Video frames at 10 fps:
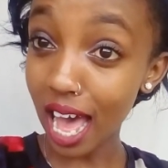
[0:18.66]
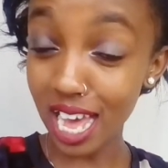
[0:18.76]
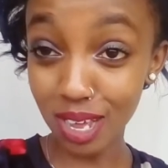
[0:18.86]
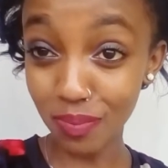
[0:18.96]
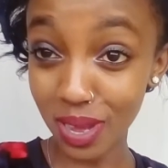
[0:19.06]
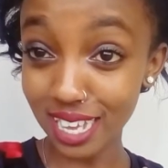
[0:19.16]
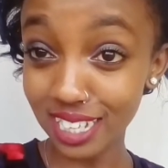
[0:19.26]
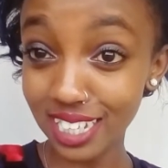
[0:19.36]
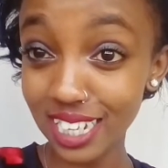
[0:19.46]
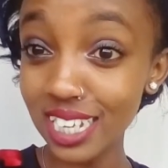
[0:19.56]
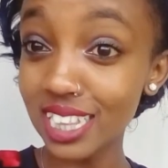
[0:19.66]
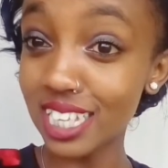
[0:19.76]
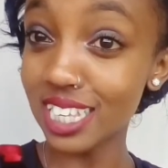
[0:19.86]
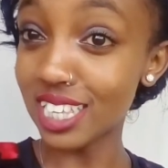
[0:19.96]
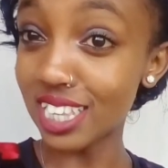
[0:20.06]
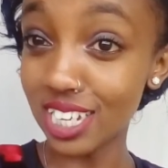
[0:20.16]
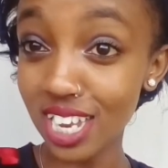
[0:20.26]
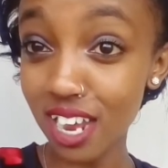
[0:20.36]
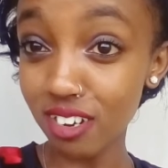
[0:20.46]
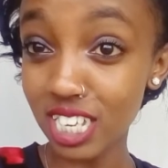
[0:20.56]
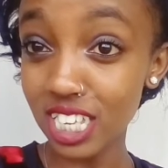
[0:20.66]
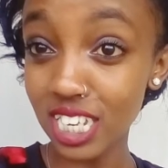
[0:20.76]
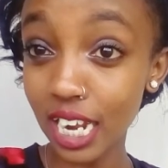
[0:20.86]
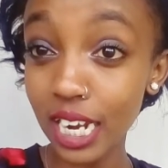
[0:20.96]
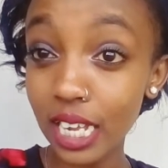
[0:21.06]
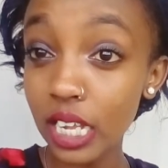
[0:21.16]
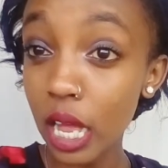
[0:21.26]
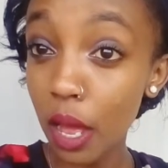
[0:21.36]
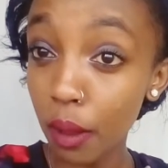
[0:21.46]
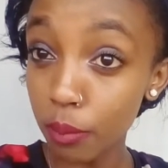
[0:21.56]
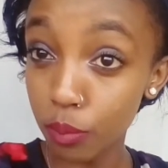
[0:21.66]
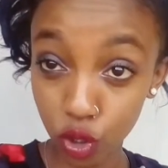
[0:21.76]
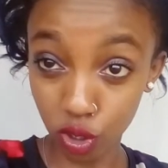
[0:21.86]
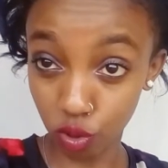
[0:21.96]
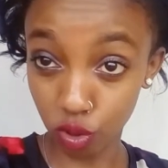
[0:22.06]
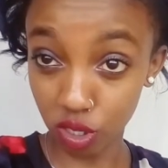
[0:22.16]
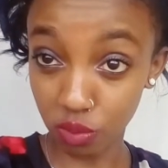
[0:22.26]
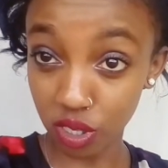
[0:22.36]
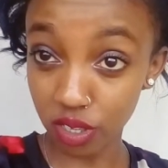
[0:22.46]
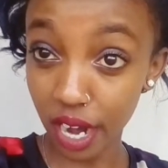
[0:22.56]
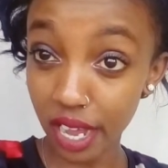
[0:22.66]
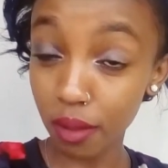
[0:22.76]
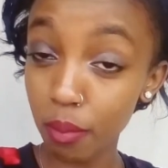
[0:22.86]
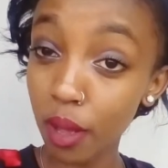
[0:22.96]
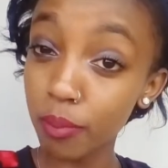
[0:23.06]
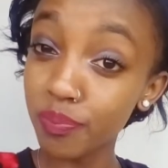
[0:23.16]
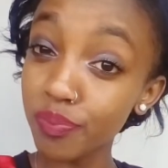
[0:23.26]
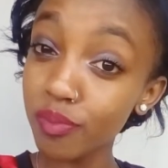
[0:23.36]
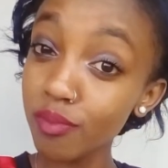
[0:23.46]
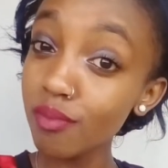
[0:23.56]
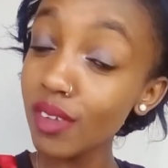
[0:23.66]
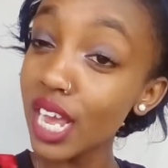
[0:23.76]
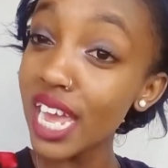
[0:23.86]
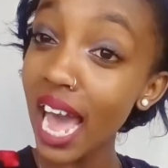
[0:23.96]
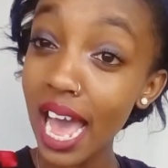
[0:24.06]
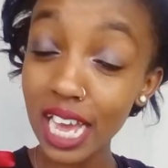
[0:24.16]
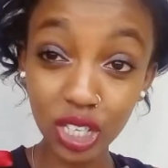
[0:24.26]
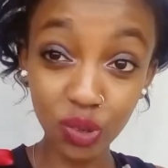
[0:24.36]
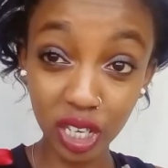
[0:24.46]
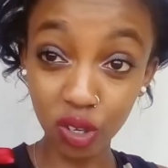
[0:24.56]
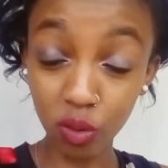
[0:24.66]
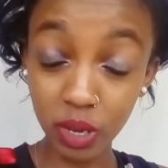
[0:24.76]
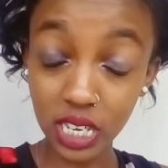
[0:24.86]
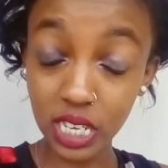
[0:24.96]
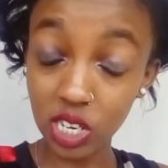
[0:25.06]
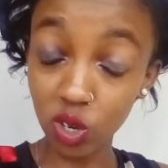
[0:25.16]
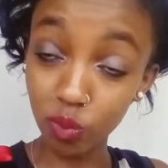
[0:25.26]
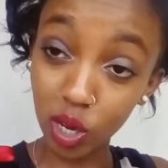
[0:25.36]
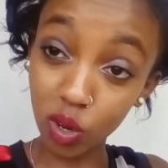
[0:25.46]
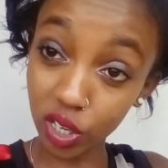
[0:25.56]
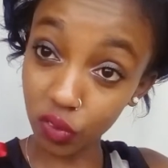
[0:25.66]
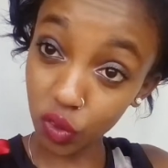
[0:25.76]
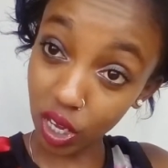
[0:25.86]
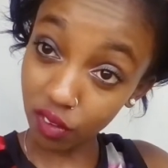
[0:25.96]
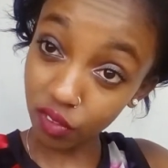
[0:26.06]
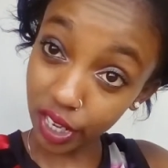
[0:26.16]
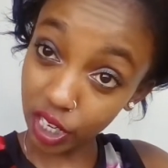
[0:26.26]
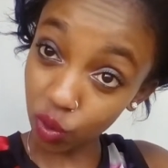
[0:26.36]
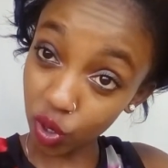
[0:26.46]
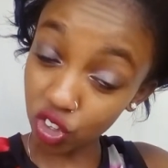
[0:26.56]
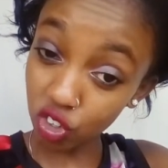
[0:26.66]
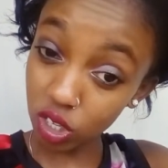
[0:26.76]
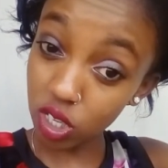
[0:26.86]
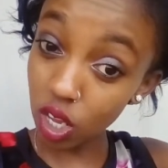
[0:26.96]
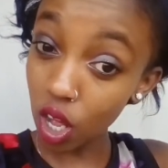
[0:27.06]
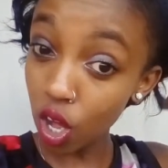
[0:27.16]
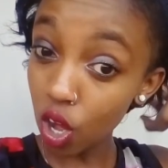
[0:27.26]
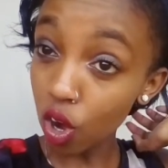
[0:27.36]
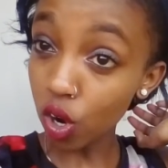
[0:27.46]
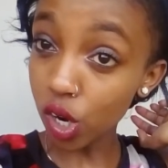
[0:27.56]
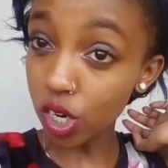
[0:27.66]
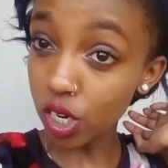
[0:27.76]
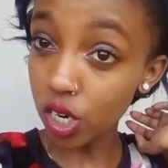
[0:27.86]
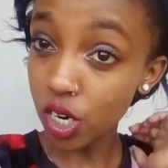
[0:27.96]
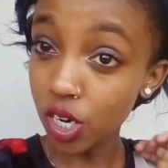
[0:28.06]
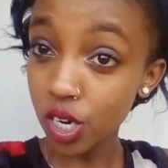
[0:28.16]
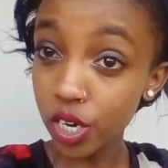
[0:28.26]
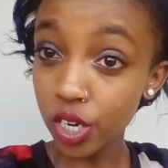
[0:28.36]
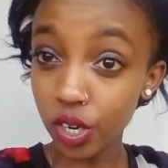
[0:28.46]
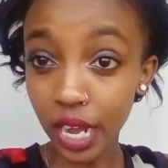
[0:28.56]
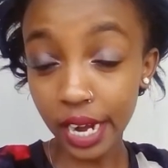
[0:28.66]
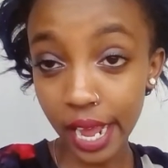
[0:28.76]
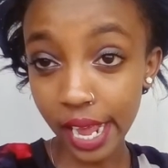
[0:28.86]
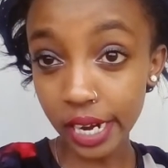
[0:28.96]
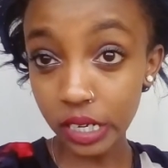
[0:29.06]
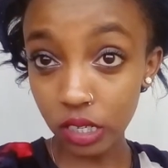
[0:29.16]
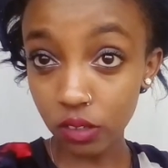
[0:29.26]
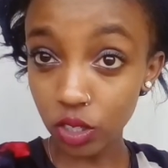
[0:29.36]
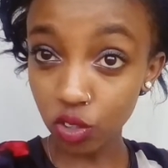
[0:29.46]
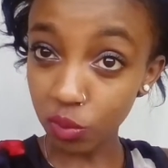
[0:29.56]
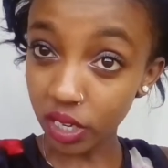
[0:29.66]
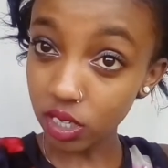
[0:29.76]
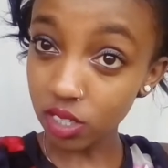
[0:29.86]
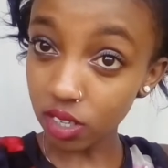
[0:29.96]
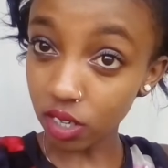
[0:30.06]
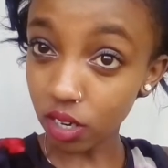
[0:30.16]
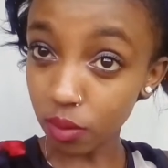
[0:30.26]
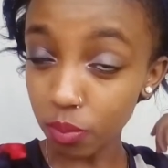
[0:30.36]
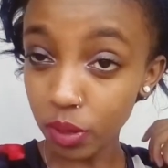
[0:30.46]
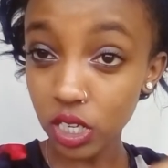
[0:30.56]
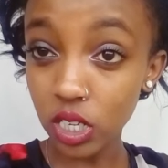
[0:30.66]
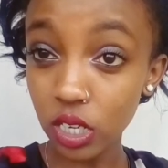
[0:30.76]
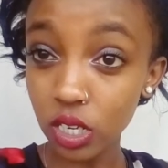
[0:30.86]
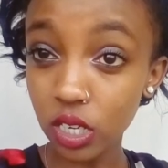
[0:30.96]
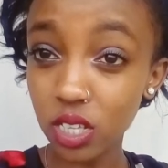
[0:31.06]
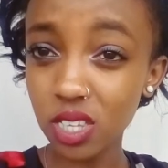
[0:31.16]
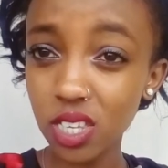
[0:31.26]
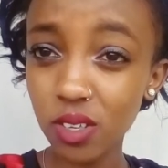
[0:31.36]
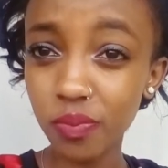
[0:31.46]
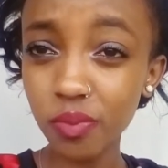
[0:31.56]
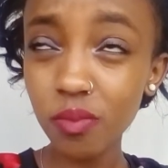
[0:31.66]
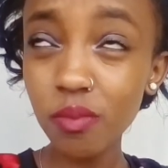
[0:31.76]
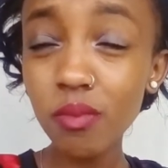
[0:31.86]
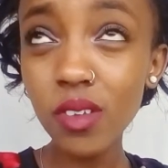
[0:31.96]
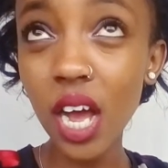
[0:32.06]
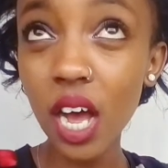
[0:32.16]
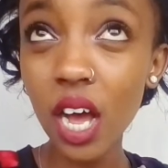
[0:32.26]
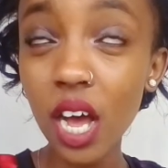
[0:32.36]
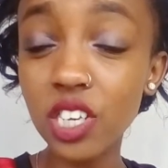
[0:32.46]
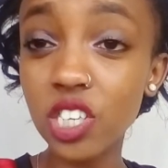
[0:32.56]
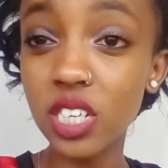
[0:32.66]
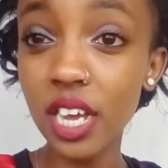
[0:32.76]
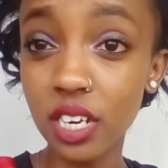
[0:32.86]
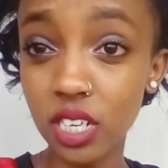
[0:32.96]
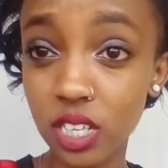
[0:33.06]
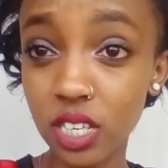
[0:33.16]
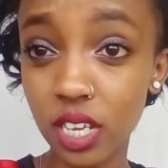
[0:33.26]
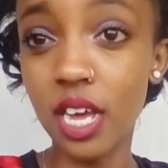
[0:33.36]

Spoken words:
I am Angie. This is the Diaries channel. Be sure to subscribe. Yeah, and you can comment down below if you have any questions, or you can head over to my Instagram page. It's Angie Diaries.